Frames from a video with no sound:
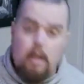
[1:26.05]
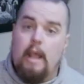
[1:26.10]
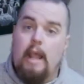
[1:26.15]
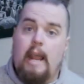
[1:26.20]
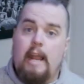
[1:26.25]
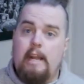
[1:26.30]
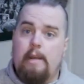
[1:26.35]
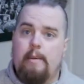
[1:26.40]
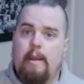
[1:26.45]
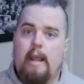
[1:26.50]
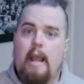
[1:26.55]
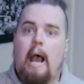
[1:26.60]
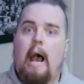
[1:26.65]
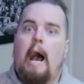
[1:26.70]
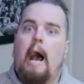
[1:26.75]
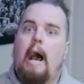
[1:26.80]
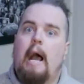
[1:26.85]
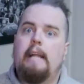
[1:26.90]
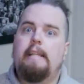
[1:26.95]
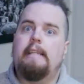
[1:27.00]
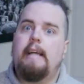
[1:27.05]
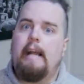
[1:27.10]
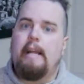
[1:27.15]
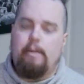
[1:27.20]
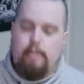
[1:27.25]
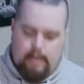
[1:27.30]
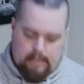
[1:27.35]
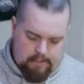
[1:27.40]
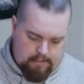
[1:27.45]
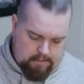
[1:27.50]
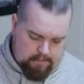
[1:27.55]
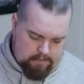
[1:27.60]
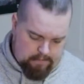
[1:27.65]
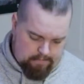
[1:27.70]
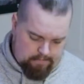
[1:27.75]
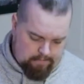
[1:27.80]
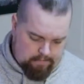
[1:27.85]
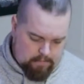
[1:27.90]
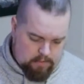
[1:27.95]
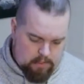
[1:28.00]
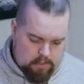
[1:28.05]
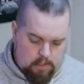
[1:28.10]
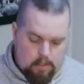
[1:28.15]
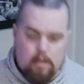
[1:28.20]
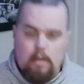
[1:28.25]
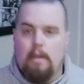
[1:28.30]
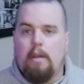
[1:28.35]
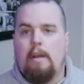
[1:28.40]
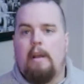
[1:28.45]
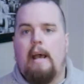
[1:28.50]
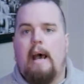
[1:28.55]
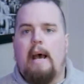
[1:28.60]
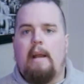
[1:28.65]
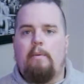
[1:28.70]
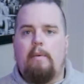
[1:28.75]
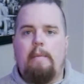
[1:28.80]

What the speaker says: Anyway, I digress. How do